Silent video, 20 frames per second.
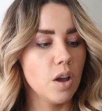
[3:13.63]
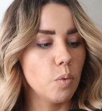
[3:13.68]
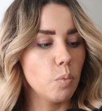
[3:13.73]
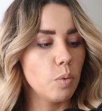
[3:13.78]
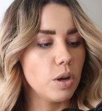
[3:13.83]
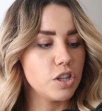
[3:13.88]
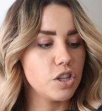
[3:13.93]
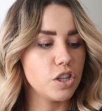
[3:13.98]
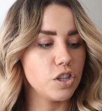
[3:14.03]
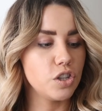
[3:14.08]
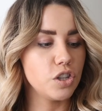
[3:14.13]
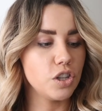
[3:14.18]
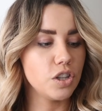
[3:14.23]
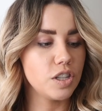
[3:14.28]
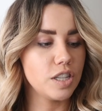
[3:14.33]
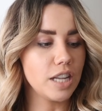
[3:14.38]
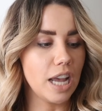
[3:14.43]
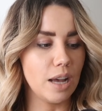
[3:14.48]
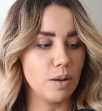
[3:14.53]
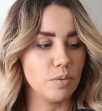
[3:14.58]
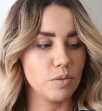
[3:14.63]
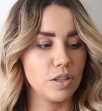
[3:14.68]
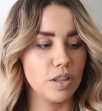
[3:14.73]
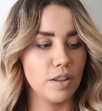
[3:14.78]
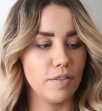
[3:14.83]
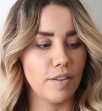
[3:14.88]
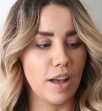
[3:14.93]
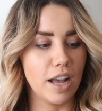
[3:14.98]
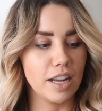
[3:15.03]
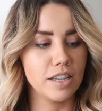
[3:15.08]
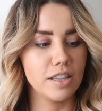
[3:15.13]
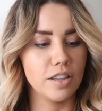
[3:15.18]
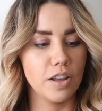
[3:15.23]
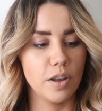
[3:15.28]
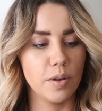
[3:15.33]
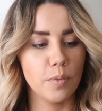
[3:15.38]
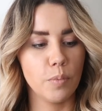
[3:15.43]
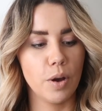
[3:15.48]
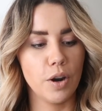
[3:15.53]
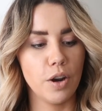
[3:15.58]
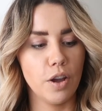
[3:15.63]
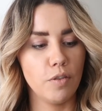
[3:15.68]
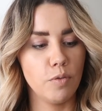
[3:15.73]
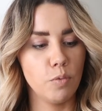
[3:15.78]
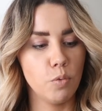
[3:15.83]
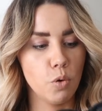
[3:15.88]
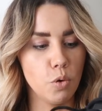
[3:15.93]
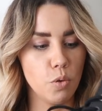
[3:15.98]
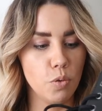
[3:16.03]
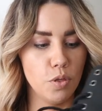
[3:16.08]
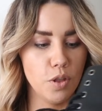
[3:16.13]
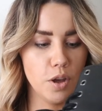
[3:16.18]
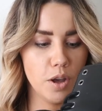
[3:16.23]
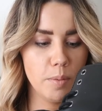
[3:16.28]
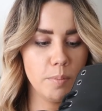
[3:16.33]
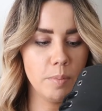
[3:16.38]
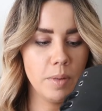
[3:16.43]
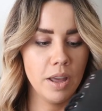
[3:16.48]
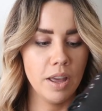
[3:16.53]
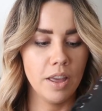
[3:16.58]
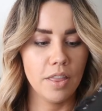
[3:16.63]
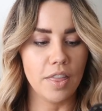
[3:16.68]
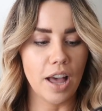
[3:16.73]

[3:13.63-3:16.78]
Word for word: which is just down to the fact that when I've worn them,